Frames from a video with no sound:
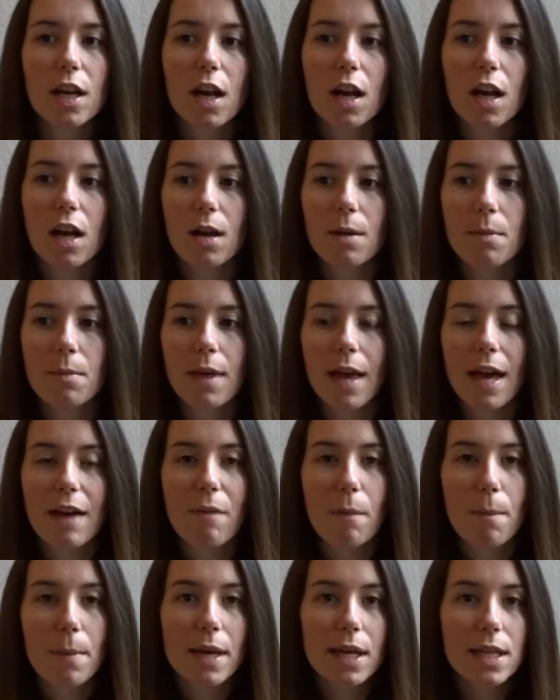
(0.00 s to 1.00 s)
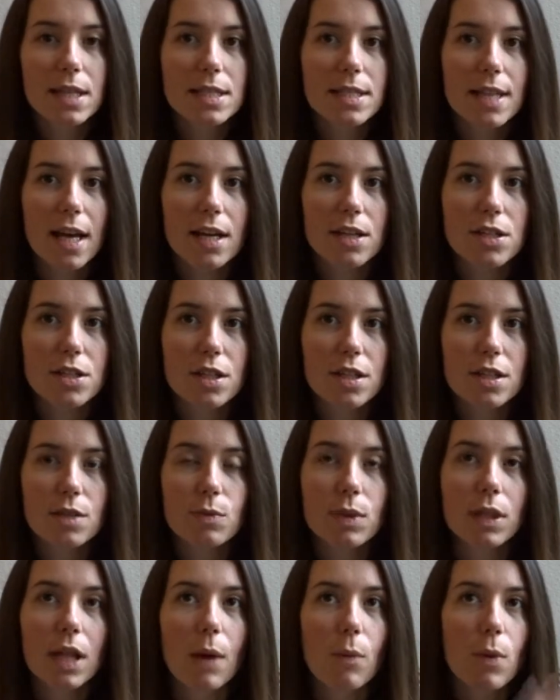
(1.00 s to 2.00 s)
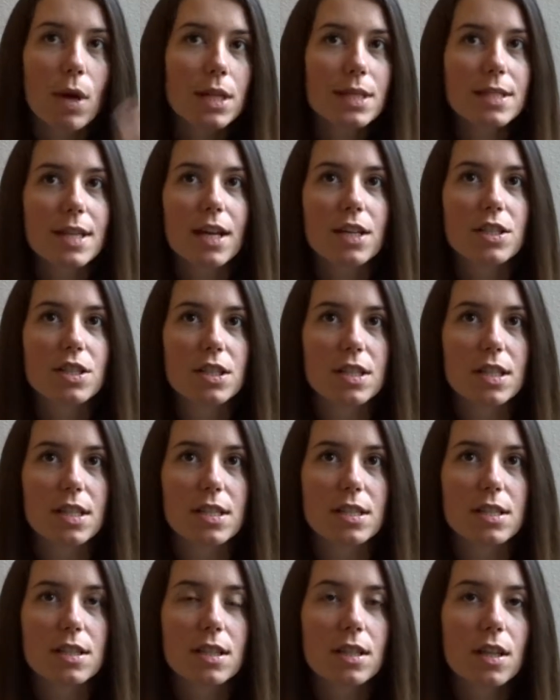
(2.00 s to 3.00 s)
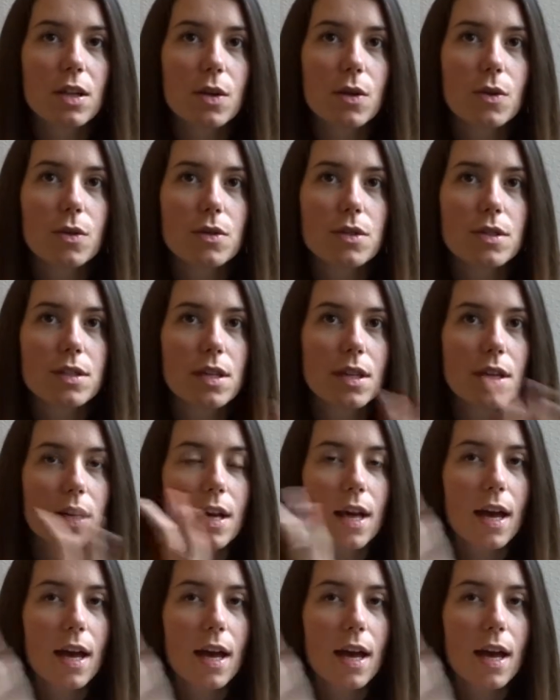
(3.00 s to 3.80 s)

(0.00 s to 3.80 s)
They have a big section. Well, one section is clothes,